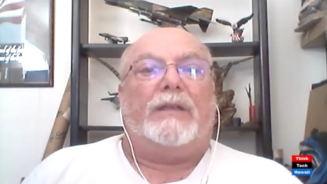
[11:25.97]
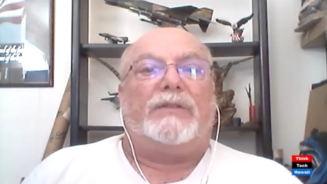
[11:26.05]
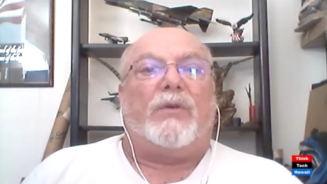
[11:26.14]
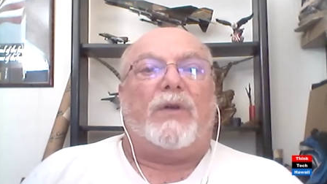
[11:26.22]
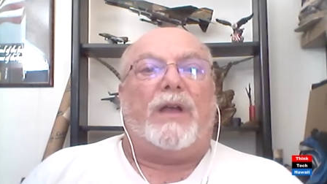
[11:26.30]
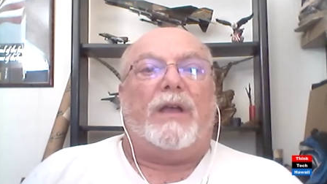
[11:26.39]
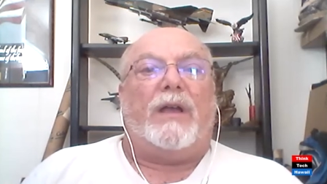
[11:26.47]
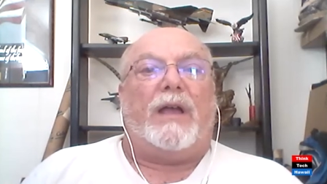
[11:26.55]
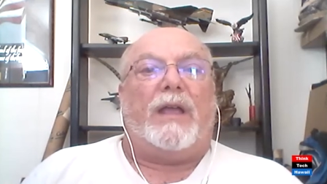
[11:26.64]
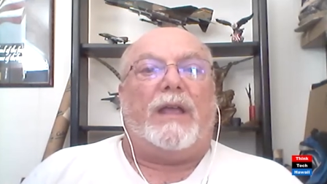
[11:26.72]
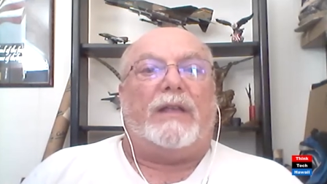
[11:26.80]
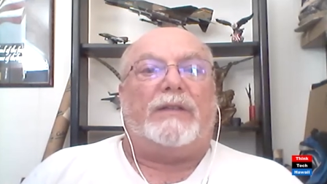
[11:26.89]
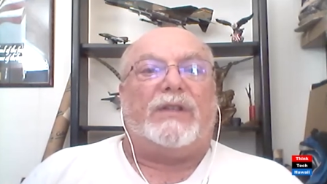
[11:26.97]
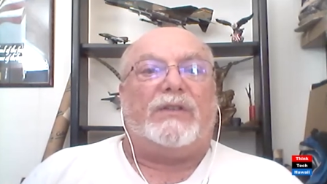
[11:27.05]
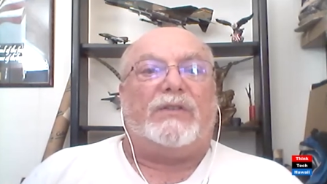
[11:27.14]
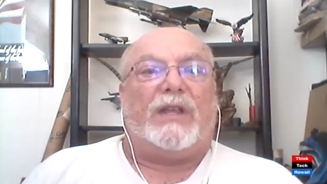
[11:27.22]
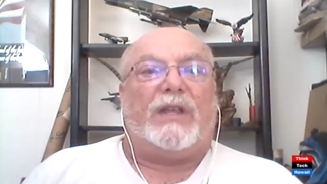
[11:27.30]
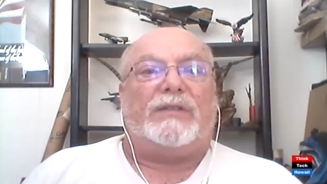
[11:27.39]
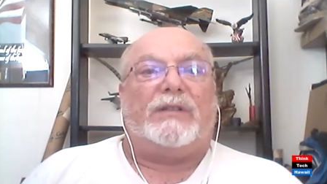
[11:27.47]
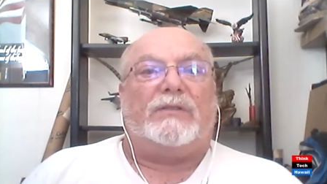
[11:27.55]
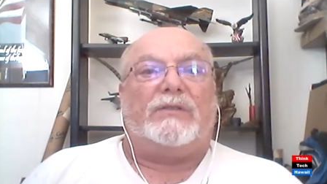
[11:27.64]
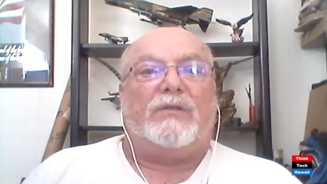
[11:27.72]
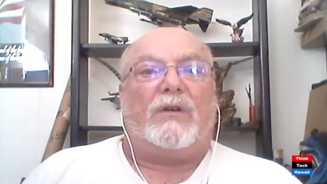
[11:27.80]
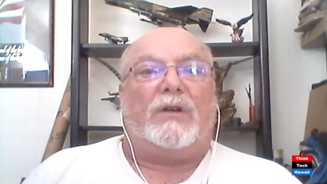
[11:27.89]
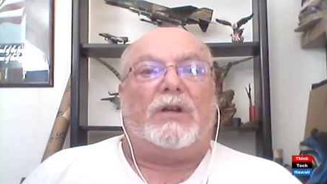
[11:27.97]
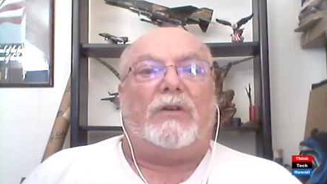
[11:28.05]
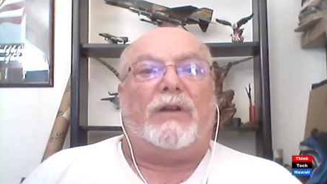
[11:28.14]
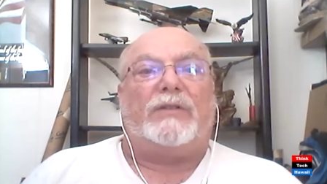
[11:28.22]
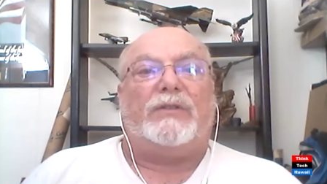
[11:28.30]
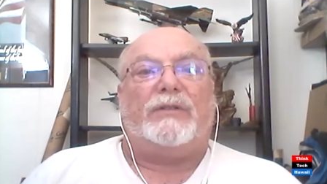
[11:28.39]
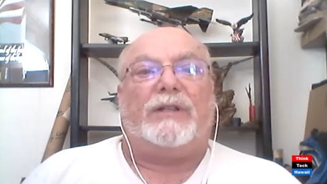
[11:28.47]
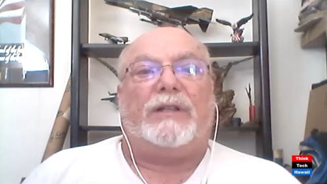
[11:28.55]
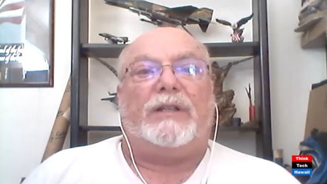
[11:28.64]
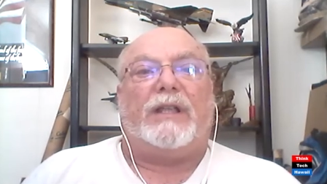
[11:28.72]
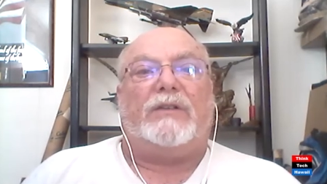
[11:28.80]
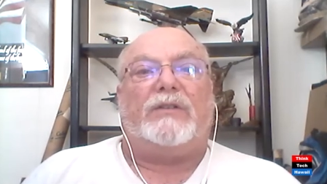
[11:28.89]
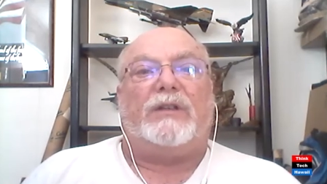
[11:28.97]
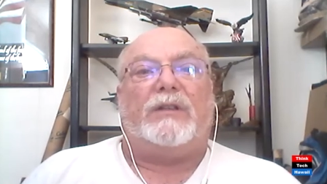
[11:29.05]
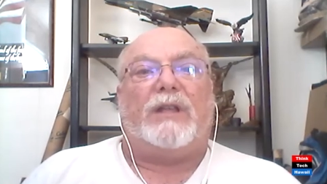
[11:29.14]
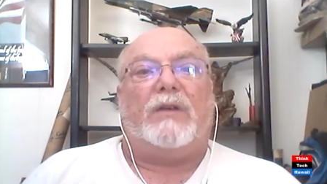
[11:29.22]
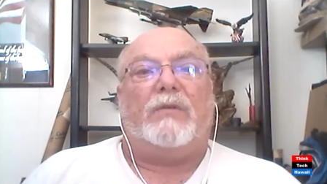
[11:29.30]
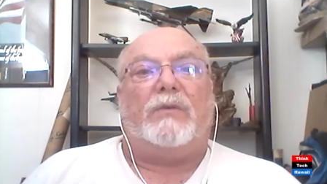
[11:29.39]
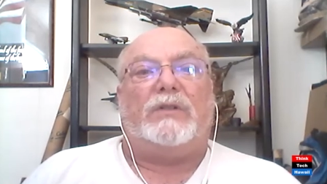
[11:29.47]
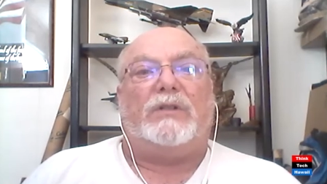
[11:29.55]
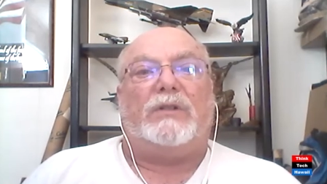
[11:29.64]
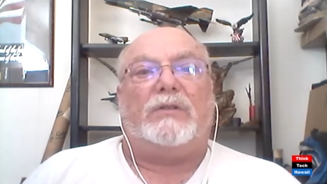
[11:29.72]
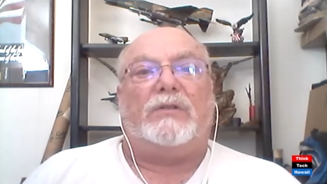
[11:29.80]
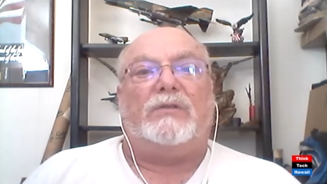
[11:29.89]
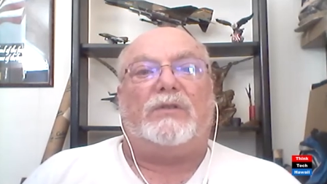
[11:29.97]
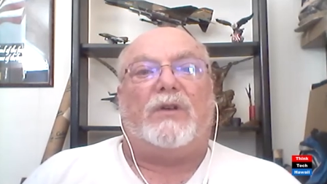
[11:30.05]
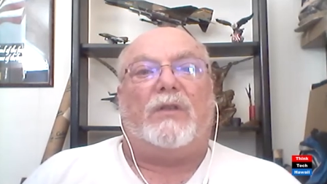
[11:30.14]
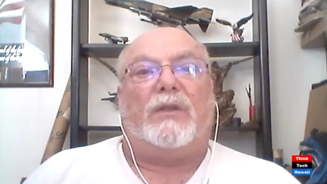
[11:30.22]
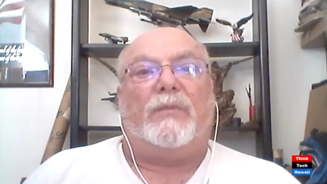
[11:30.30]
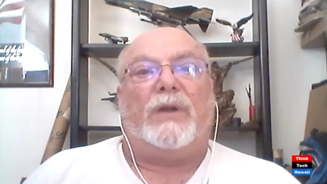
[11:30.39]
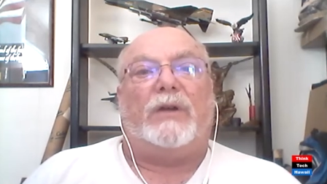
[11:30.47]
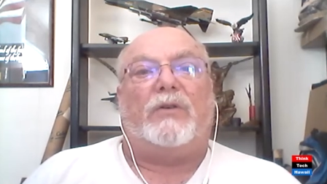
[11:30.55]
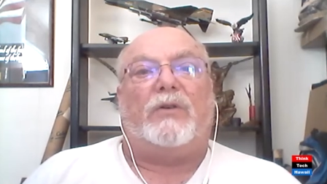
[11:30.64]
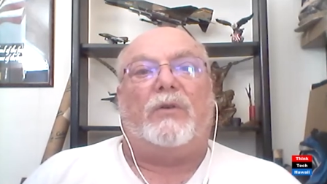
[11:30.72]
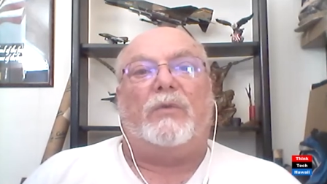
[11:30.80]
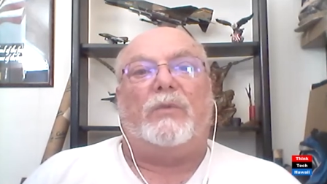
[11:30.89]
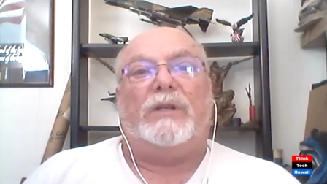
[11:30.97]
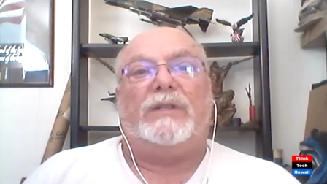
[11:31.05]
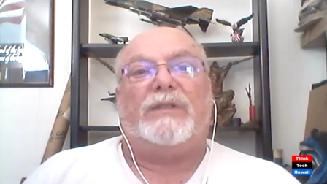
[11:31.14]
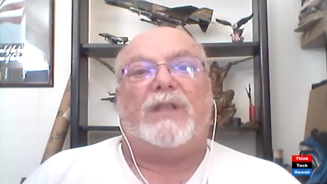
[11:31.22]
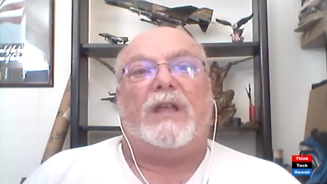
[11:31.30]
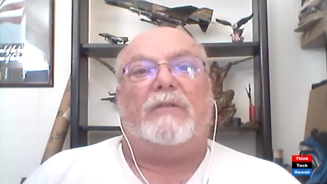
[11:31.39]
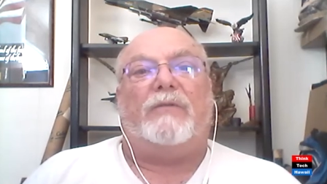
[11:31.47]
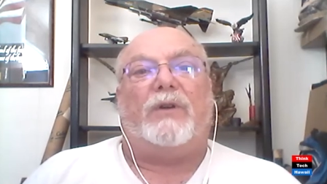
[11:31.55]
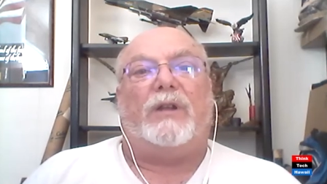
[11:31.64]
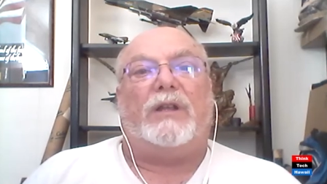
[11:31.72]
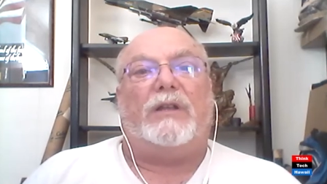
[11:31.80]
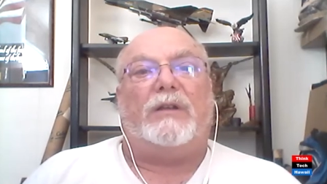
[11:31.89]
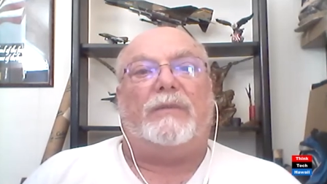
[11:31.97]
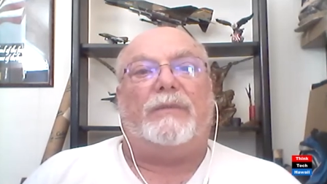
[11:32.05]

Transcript: So I suggested to our congressional delegation that we should use the microgrid we designed for Hickam